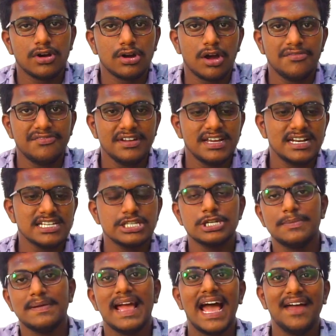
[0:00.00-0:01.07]
configuration
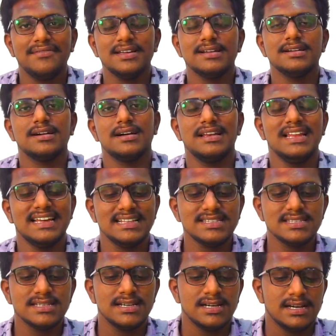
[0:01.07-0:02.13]
you'll be having a
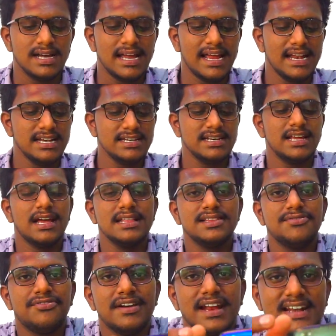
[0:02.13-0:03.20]
lens. And at the
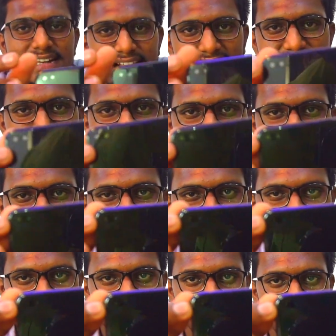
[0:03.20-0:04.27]
front, as you can
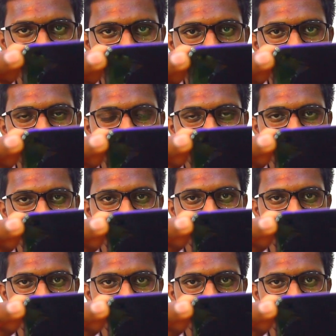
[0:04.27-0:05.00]
see, you'll be having